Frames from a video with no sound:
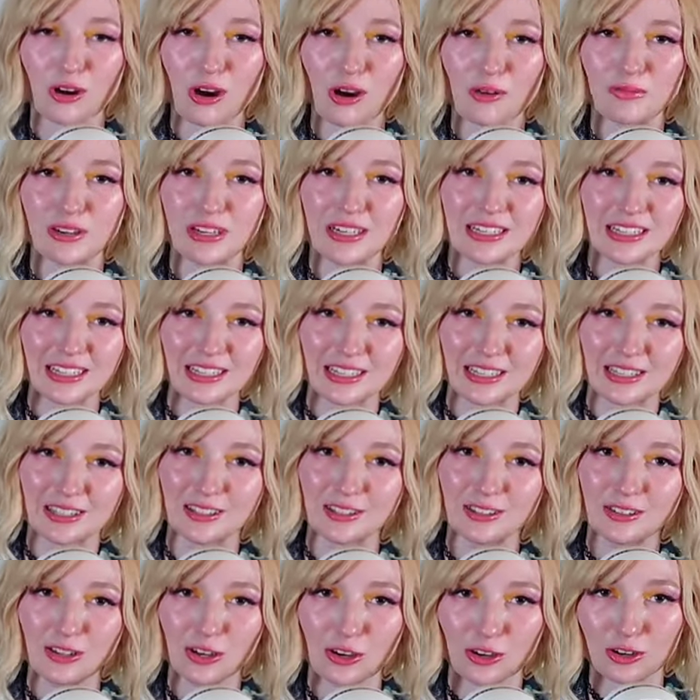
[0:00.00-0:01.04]
and Gromit
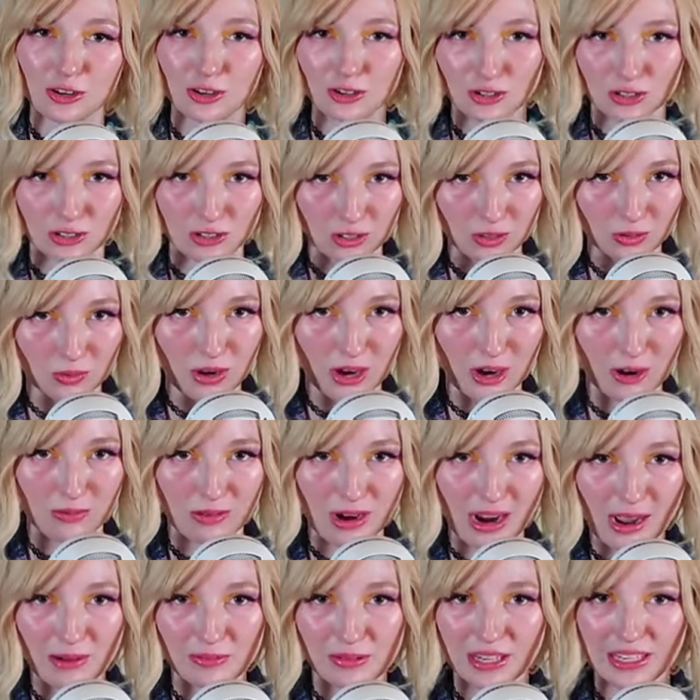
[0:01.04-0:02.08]
and The Curse of the
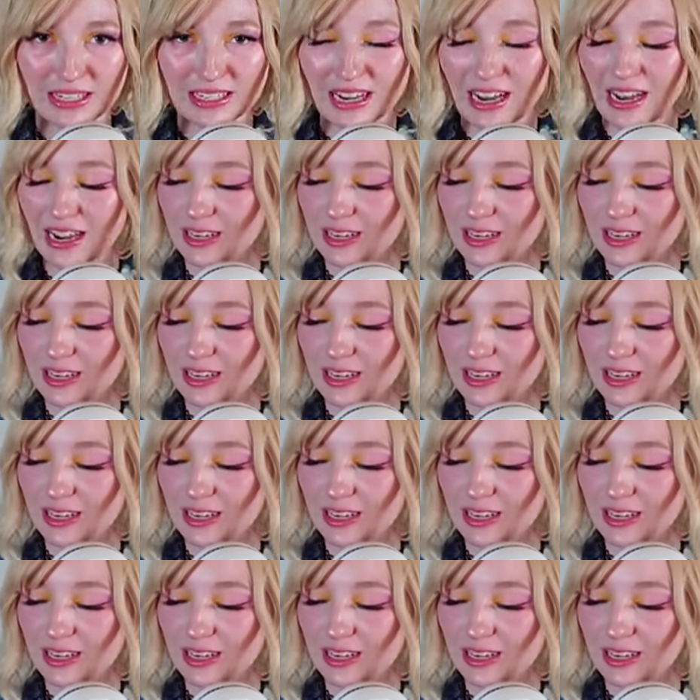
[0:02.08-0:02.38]
Were Rabbit.